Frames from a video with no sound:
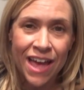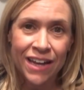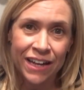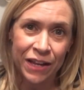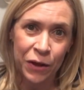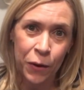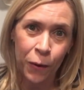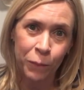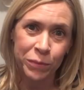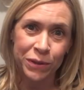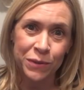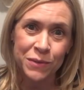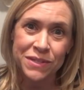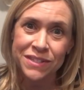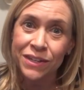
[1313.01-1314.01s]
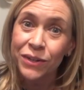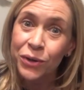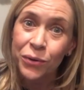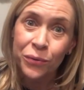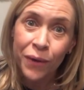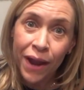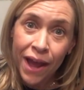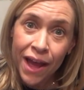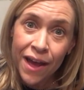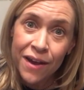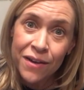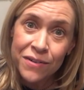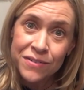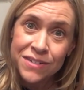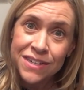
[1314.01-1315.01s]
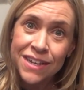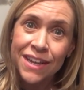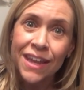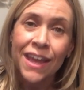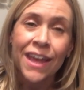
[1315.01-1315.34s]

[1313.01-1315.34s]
And I hope you stick around.